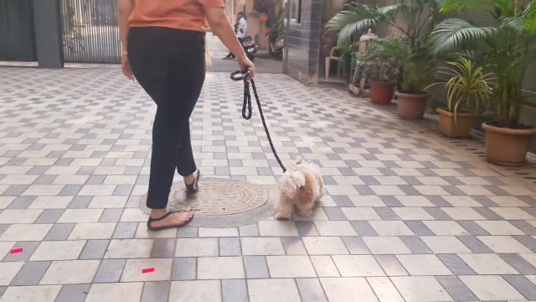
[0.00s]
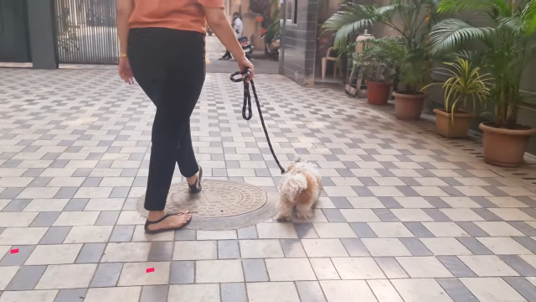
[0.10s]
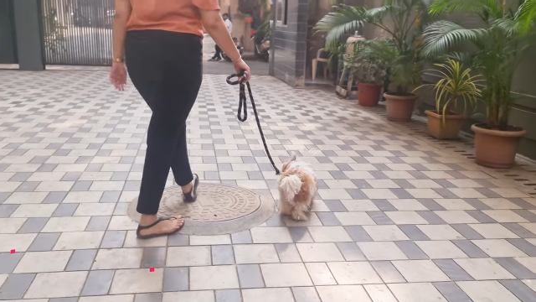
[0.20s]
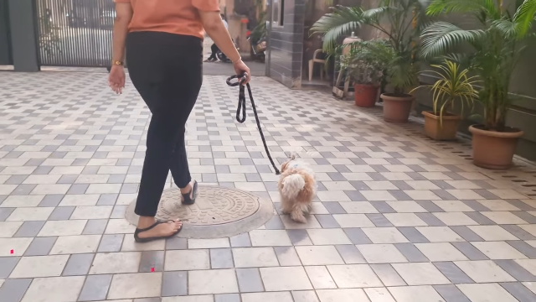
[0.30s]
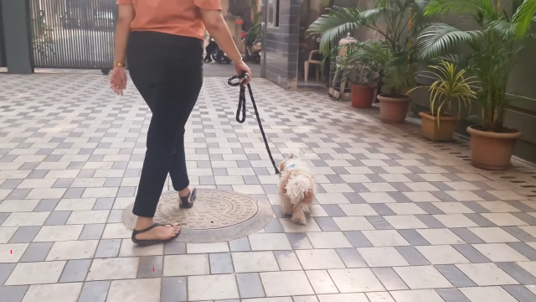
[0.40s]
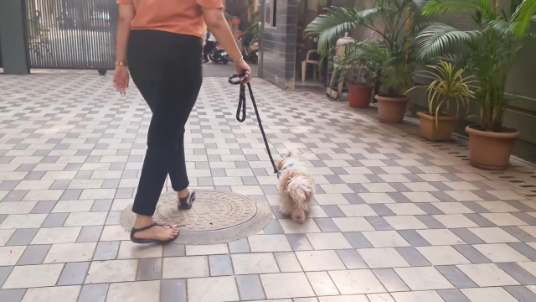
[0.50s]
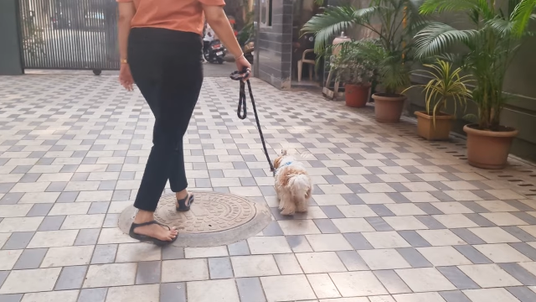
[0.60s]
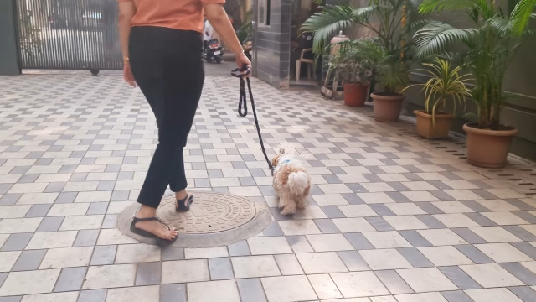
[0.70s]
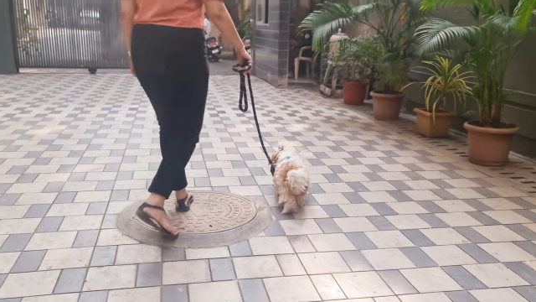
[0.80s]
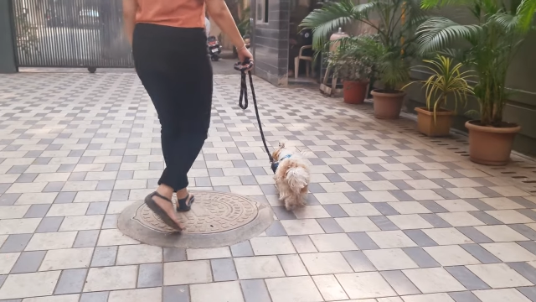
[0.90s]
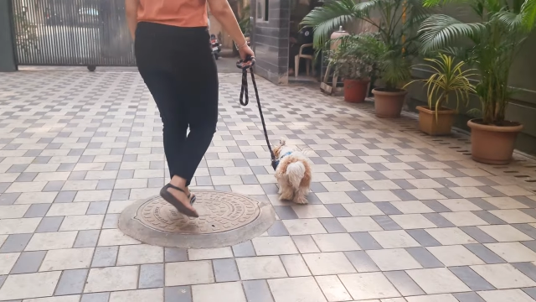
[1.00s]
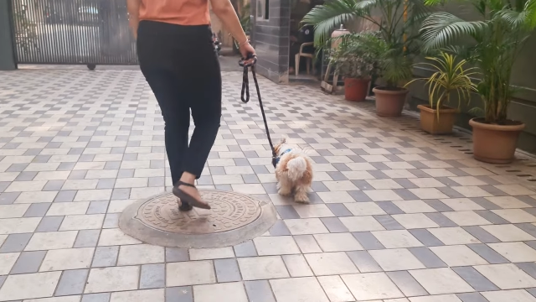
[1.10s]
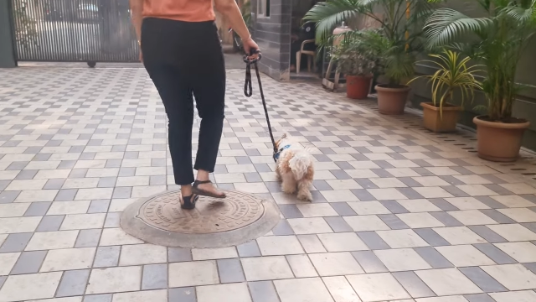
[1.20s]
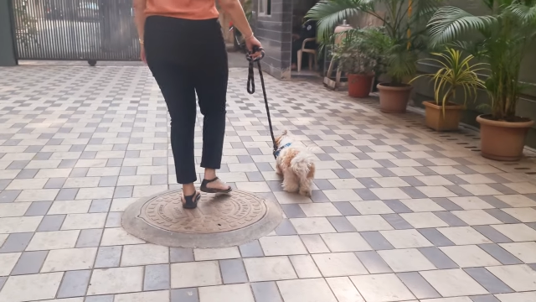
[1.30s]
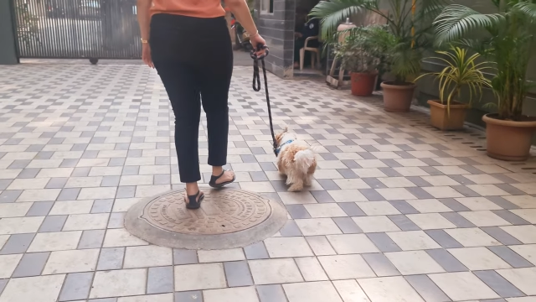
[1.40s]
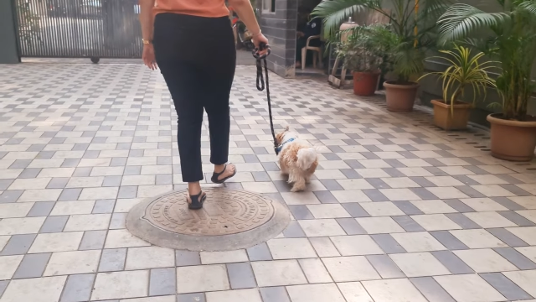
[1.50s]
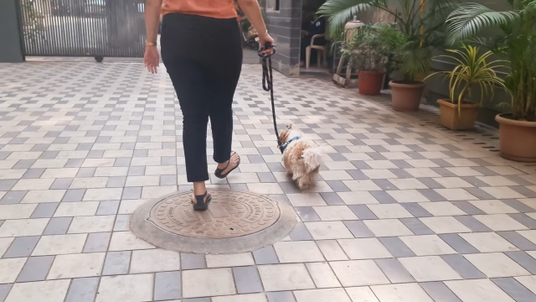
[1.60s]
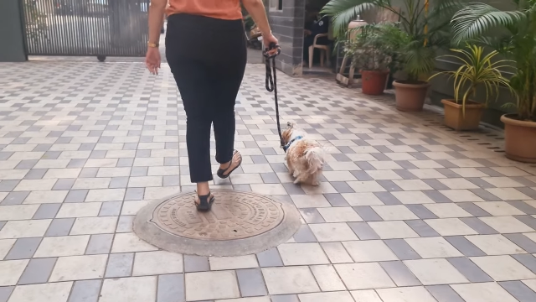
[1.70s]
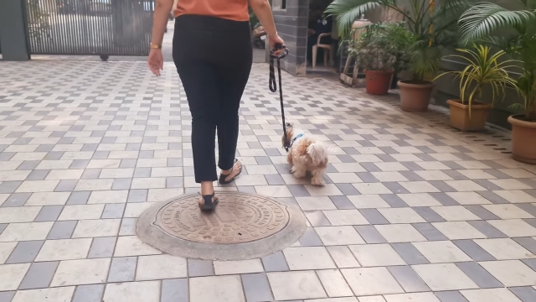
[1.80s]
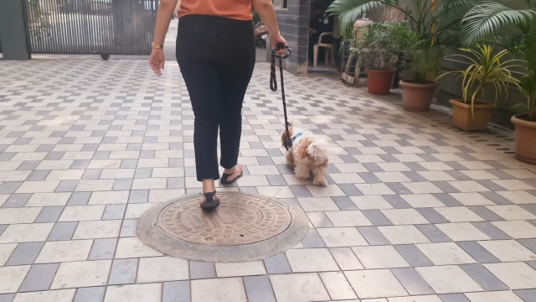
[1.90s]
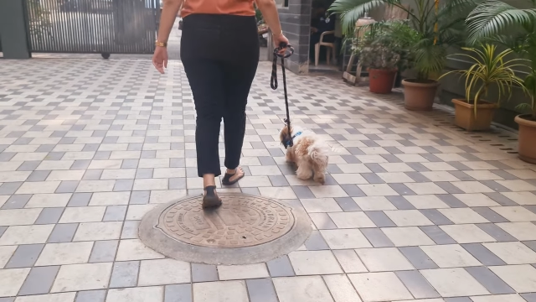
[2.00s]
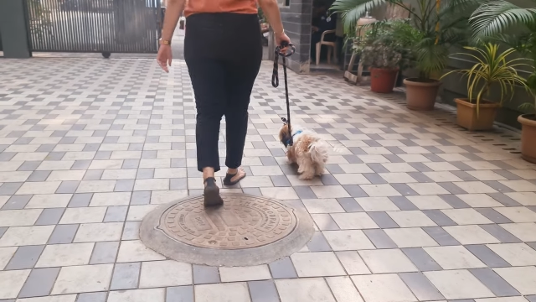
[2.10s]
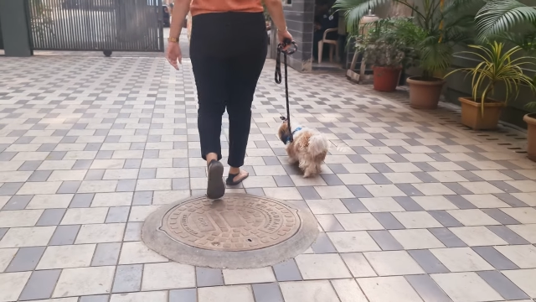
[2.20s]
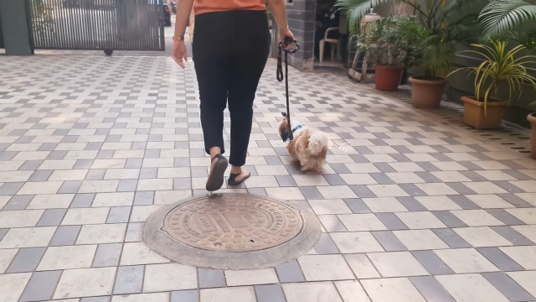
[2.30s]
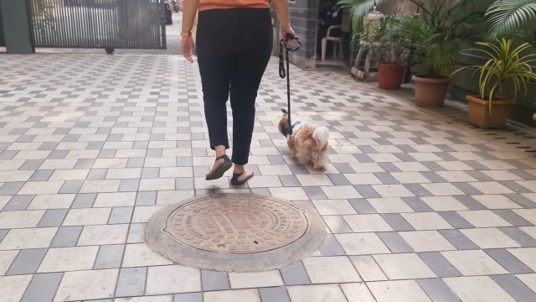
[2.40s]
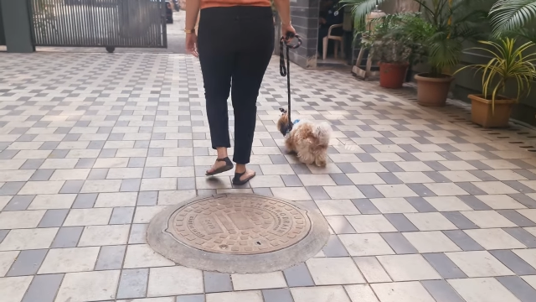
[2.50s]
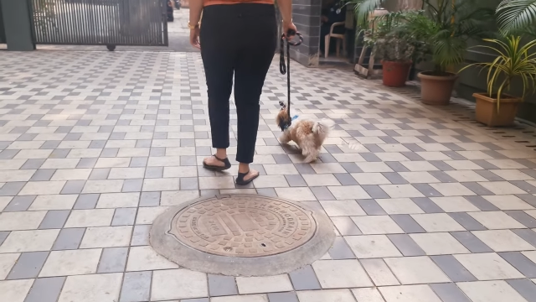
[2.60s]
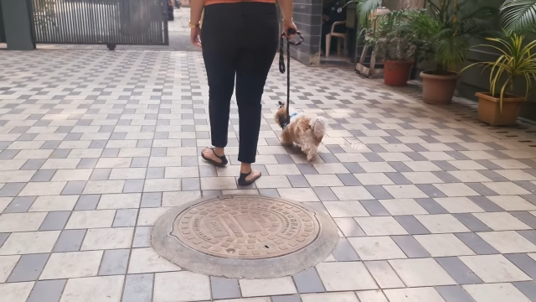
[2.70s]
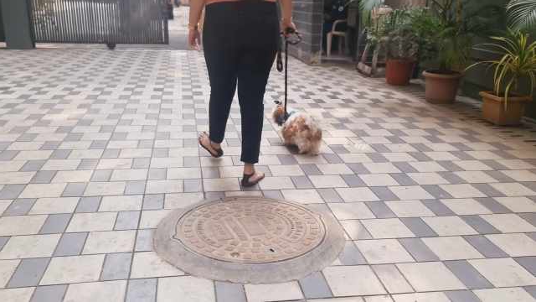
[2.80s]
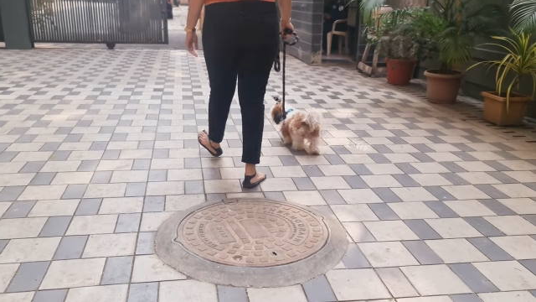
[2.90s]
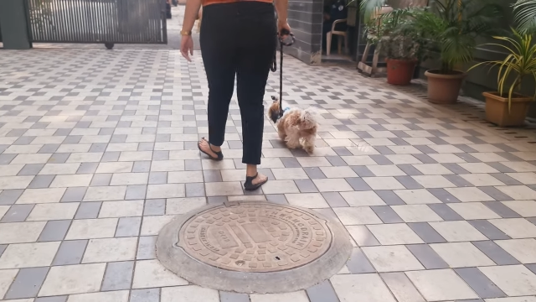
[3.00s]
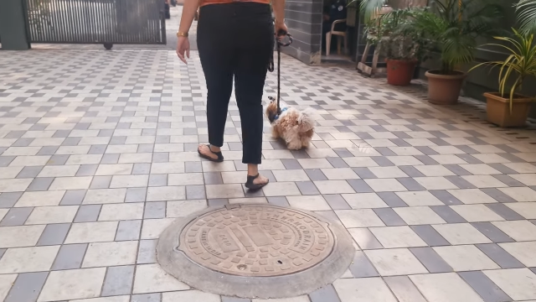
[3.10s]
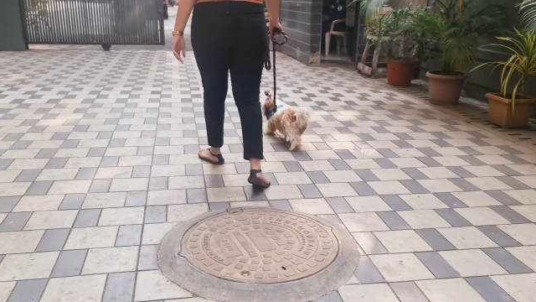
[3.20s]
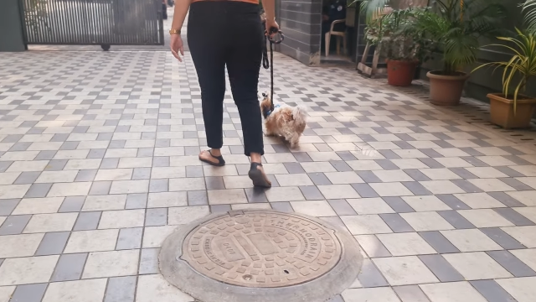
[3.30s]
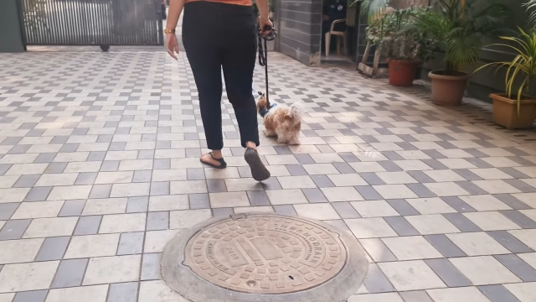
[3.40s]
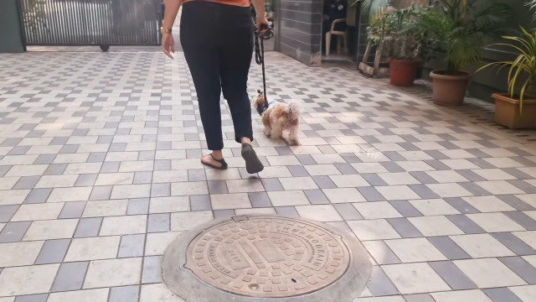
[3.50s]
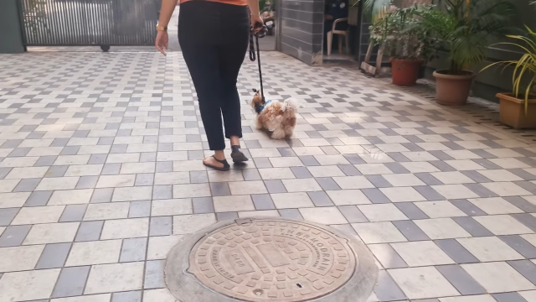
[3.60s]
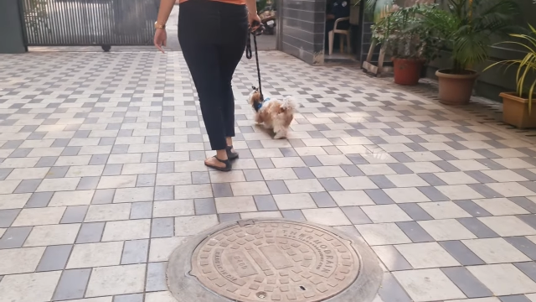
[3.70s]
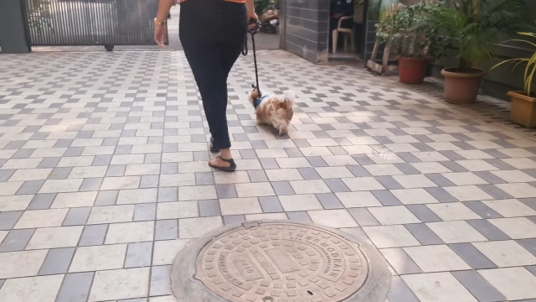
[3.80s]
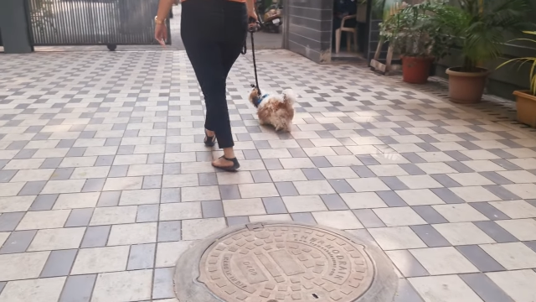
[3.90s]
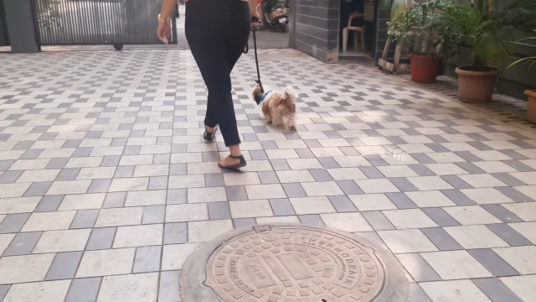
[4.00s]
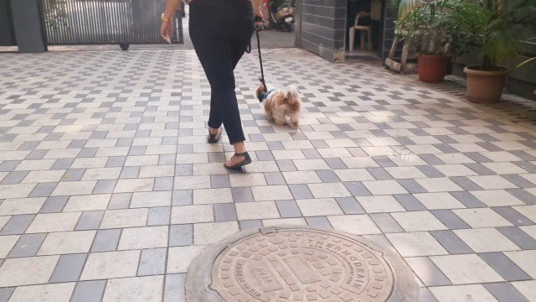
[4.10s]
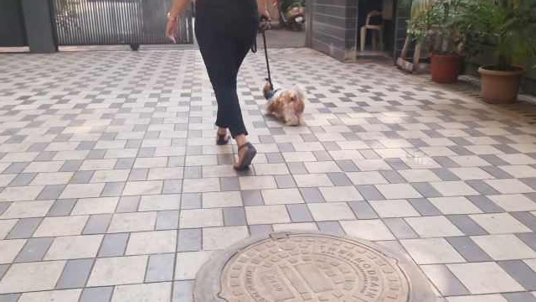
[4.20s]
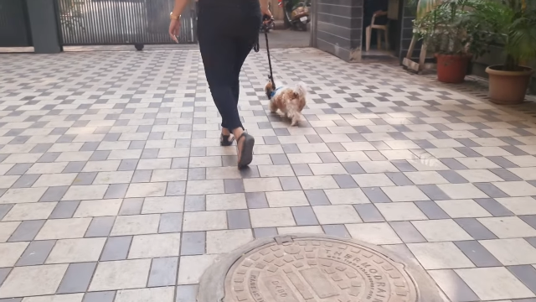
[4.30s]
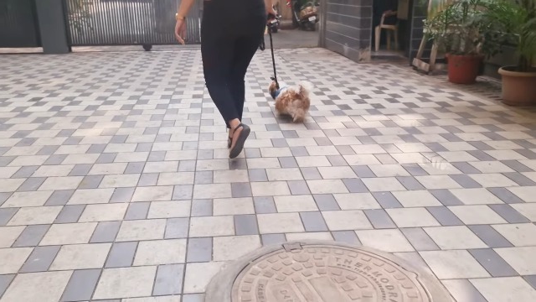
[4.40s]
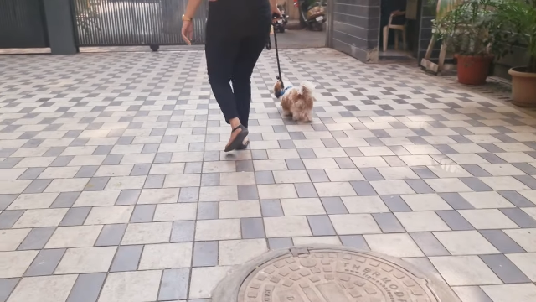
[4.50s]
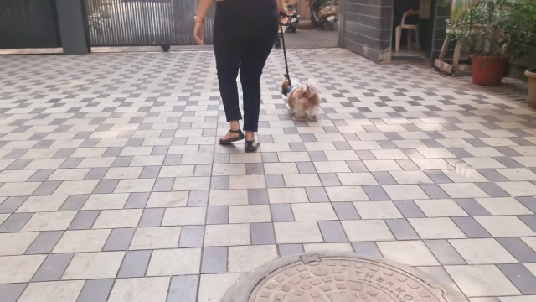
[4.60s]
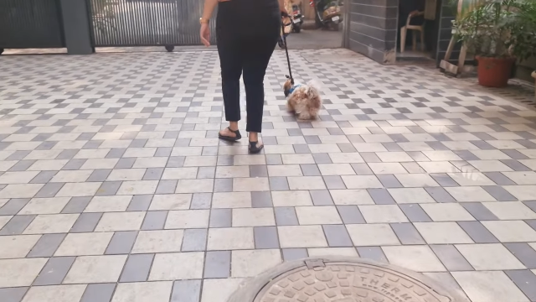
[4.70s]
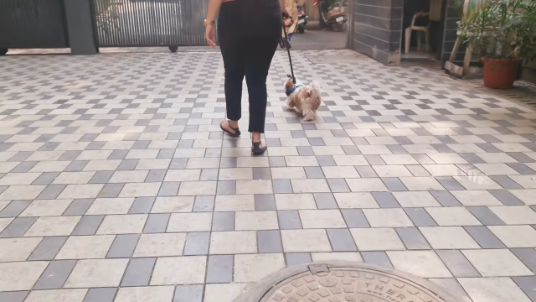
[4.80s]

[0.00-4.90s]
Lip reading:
No face is visible, so there are no lips to read.